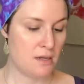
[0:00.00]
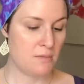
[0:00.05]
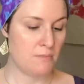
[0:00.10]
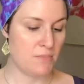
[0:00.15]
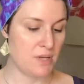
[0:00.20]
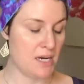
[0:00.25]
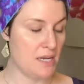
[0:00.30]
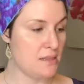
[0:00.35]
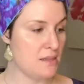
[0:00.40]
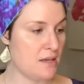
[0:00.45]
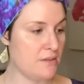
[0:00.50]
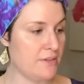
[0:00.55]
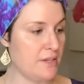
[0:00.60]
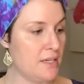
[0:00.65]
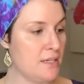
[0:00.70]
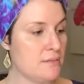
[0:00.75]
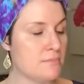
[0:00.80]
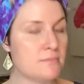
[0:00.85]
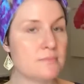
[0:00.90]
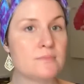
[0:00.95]
but I love
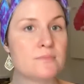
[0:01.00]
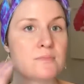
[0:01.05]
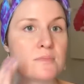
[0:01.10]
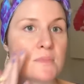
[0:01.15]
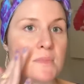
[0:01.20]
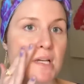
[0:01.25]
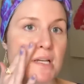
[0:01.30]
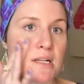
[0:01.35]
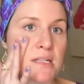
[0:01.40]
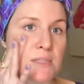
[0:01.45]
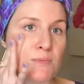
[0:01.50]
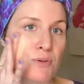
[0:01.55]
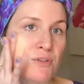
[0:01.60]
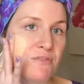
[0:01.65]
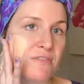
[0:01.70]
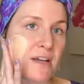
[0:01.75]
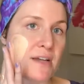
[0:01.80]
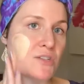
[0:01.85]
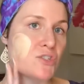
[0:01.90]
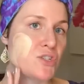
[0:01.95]
it, and it's
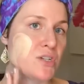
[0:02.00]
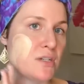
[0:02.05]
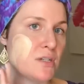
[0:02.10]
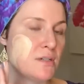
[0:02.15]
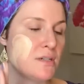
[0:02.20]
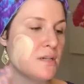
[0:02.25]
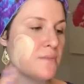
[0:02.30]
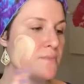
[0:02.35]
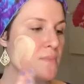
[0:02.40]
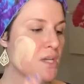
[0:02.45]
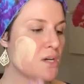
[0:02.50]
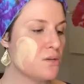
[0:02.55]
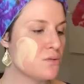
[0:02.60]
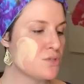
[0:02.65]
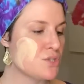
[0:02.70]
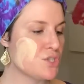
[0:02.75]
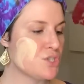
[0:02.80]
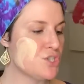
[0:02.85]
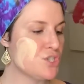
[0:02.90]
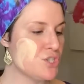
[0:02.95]
perfection. Oh,
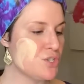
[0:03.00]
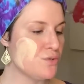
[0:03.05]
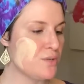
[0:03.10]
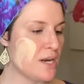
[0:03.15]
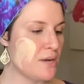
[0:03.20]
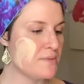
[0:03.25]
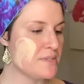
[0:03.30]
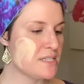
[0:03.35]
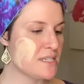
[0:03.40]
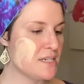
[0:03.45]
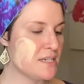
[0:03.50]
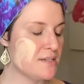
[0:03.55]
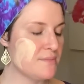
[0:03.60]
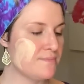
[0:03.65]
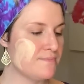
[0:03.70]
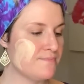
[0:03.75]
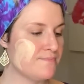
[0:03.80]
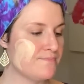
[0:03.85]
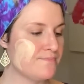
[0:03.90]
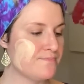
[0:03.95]
shoot, I was gonna...
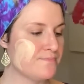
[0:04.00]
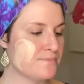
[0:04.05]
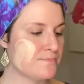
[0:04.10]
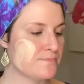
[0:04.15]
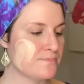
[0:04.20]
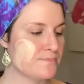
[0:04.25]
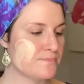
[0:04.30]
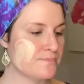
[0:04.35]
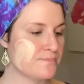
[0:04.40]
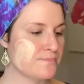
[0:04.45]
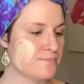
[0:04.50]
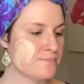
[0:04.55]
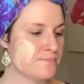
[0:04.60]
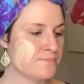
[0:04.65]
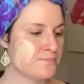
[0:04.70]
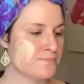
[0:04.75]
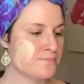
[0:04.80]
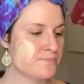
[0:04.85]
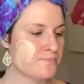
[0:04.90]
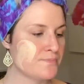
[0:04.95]

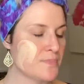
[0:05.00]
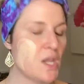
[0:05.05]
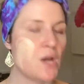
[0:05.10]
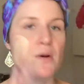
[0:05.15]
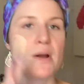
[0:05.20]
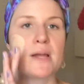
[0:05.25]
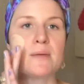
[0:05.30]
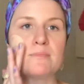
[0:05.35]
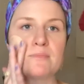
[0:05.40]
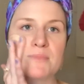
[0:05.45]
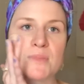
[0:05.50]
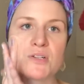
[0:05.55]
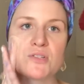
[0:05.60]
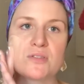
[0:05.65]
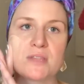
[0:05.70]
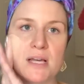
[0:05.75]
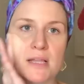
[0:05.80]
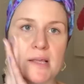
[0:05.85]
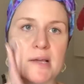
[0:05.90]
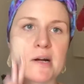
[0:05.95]
All right, I'll do
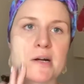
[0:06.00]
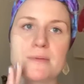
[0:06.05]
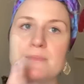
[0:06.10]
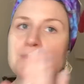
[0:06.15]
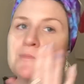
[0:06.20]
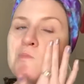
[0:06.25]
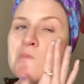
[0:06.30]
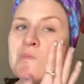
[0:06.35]
that later.